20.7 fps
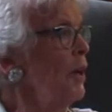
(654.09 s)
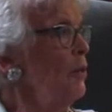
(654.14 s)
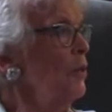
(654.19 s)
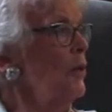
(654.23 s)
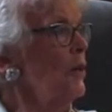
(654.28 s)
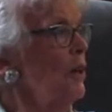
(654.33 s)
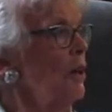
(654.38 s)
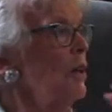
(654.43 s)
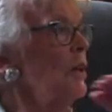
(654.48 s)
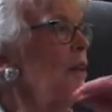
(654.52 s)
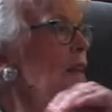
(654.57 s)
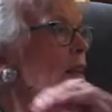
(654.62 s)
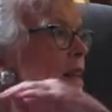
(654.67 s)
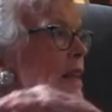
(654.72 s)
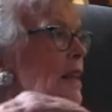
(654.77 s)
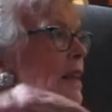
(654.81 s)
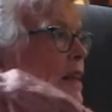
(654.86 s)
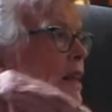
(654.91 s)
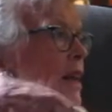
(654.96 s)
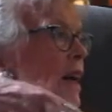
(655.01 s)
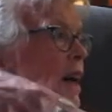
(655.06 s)
with all these
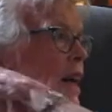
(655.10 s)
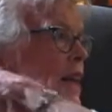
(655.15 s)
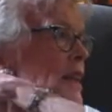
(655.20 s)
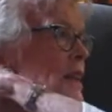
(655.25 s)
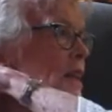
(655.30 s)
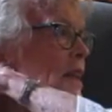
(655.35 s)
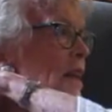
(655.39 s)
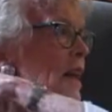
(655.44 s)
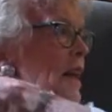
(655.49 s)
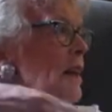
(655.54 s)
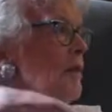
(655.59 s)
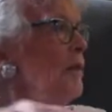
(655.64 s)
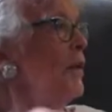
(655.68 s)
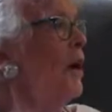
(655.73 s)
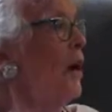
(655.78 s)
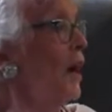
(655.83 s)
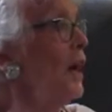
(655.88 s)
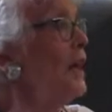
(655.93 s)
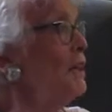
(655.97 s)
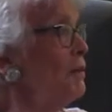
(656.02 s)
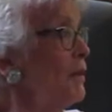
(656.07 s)
little guys
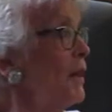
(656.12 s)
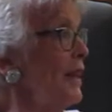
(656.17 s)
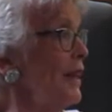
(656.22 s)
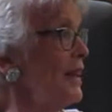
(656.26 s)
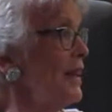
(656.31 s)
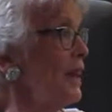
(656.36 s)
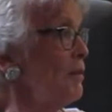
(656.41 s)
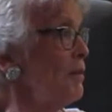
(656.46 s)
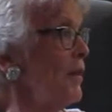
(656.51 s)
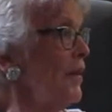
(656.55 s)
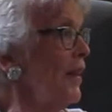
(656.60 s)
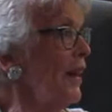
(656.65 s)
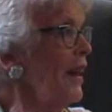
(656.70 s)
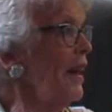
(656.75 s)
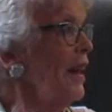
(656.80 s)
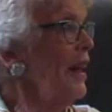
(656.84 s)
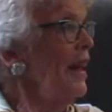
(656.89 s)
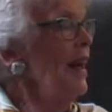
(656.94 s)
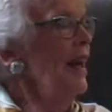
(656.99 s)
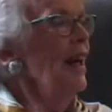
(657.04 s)
behind me type of thing.